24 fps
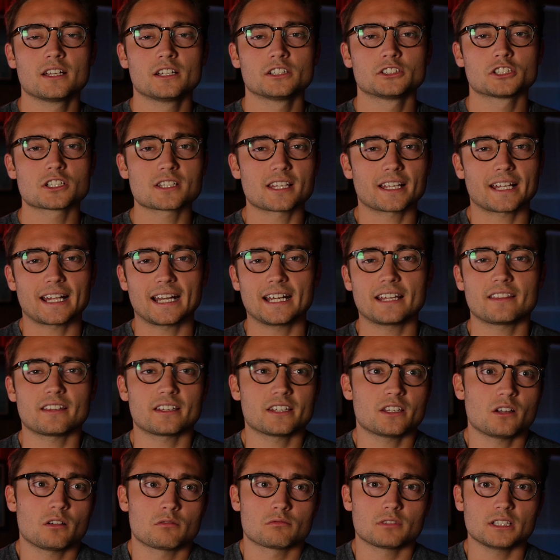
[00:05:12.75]
Just like anything,
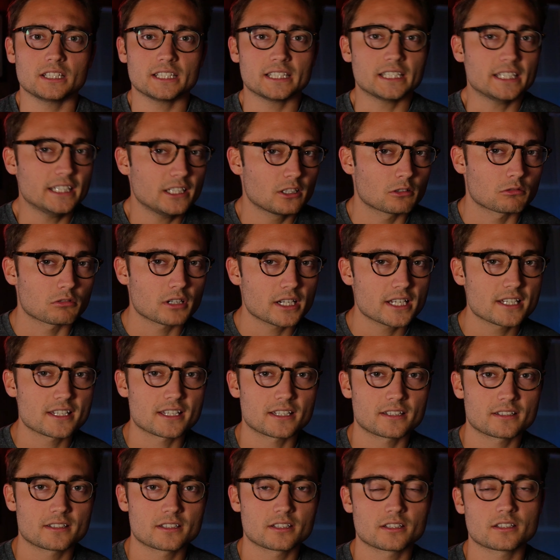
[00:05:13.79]
you don't really need a
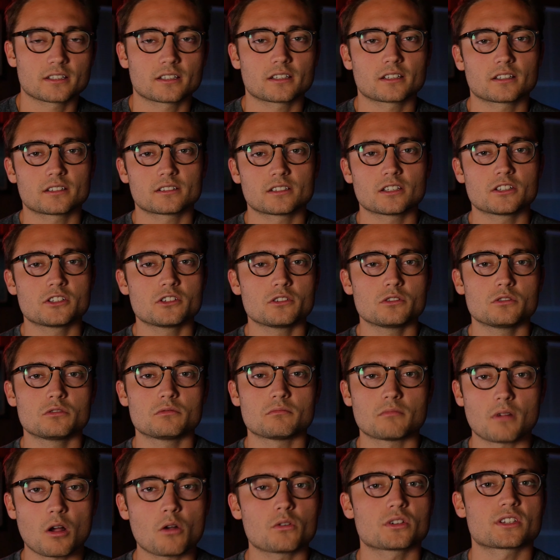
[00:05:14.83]
reason to, to do
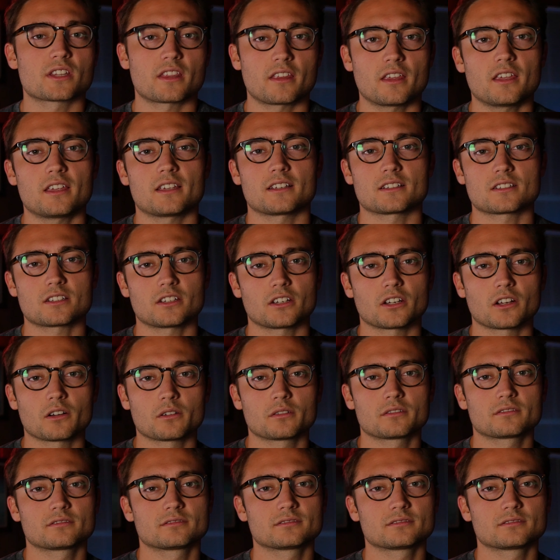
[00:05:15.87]
most things, you know.